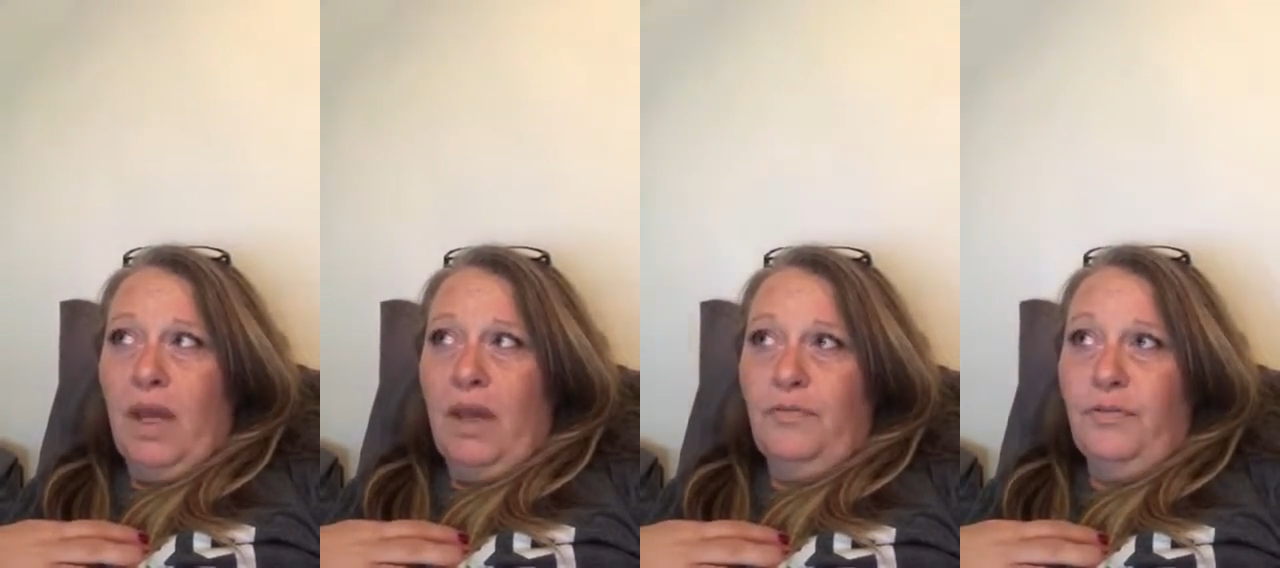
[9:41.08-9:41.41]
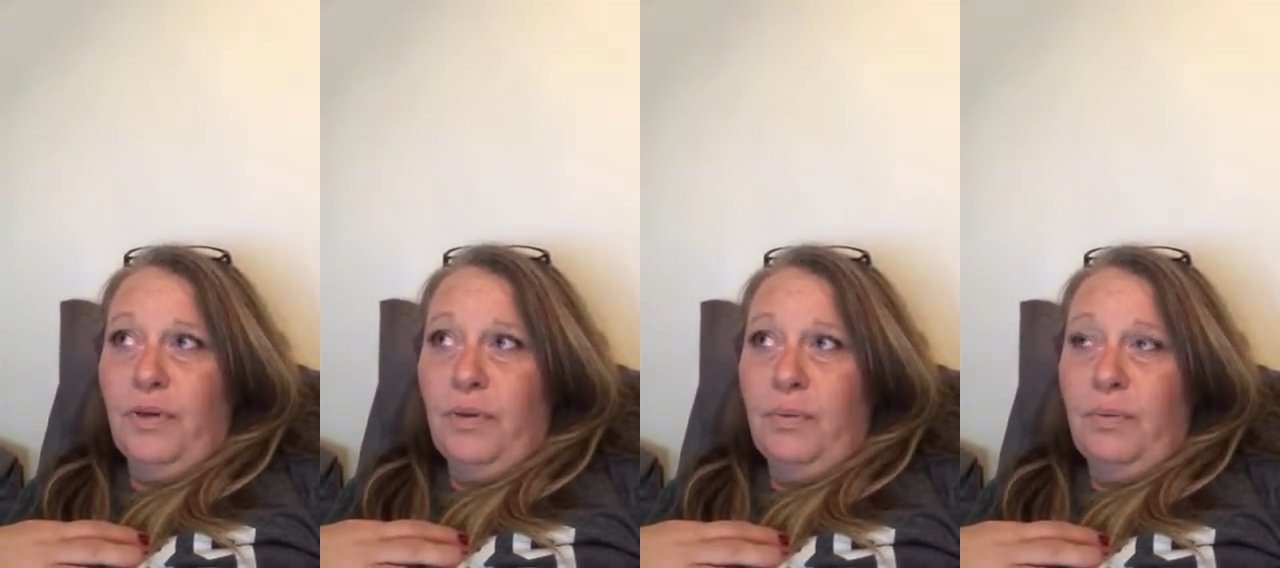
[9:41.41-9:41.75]

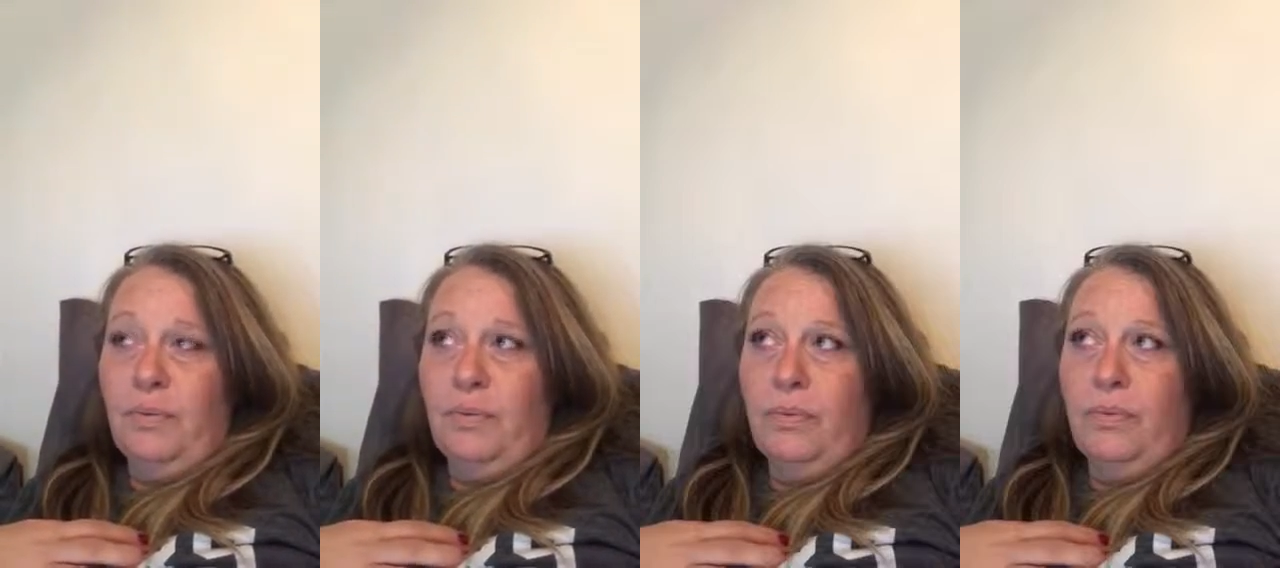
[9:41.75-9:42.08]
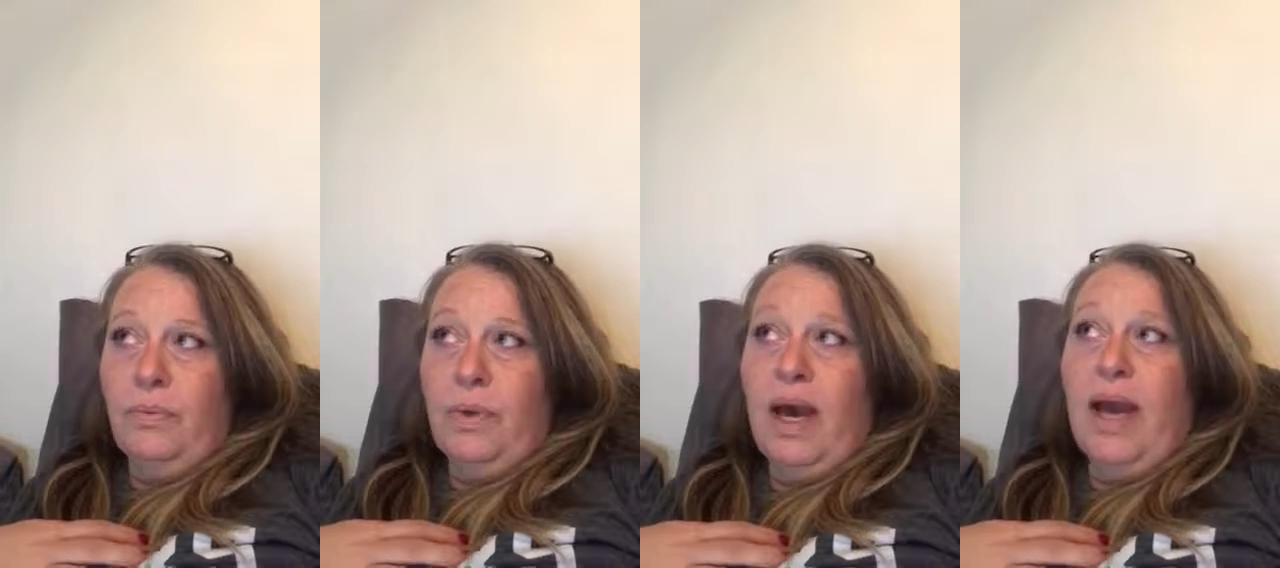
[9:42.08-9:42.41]

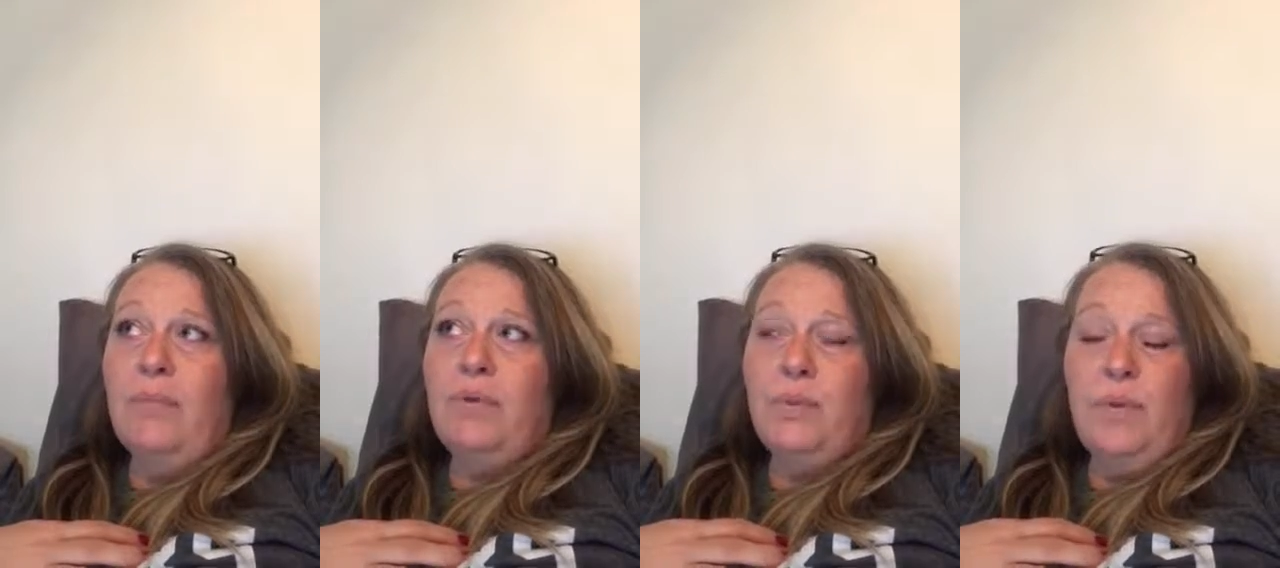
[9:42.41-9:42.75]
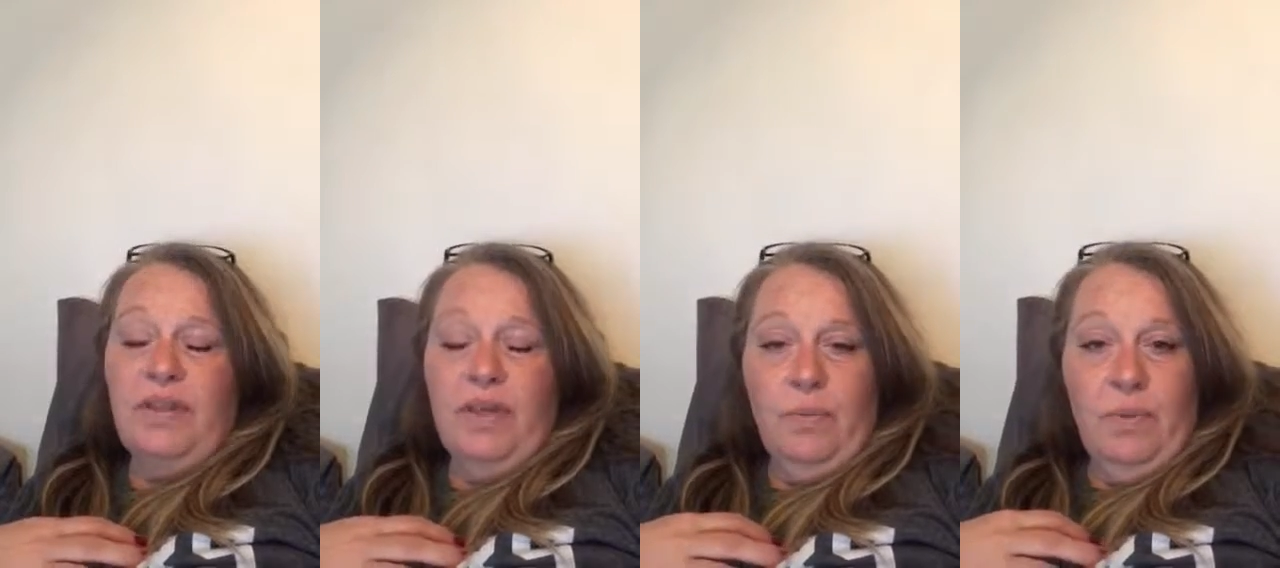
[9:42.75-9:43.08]
I was
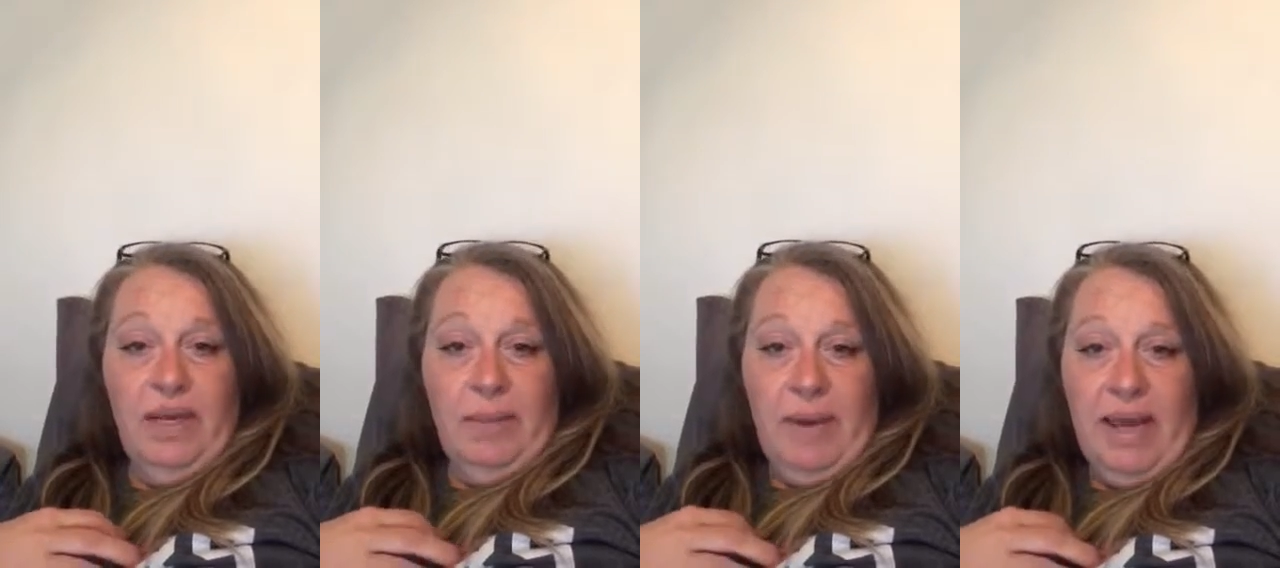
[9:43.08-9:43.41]
with him when he